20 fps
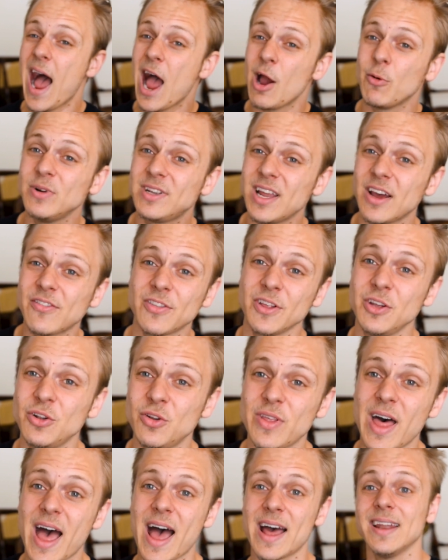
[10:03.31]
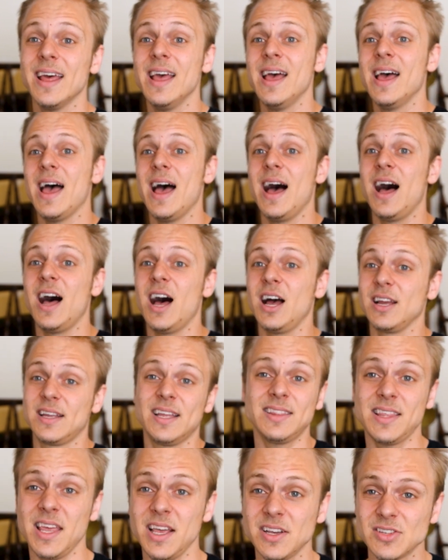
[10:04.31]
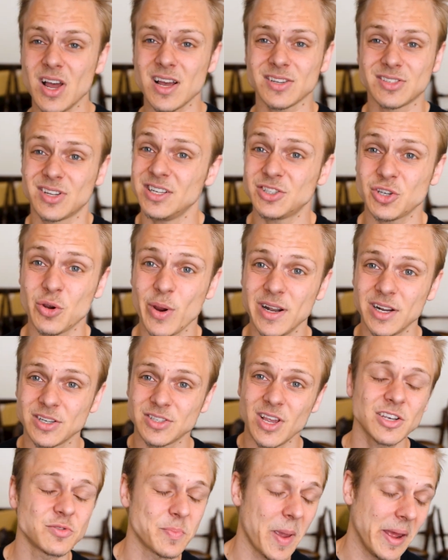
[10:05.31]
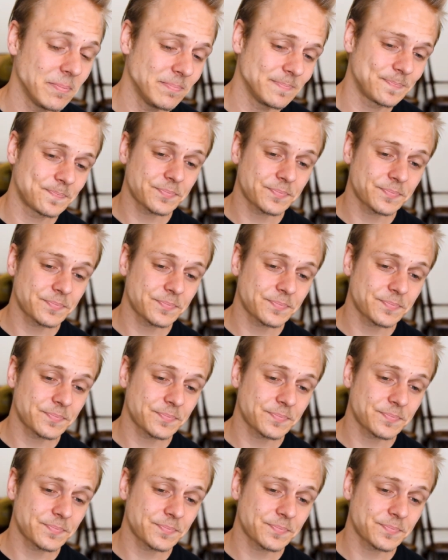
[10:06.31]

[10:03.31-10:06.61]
I would definitely do that. Get the exhaust, it's a great exhaust, man.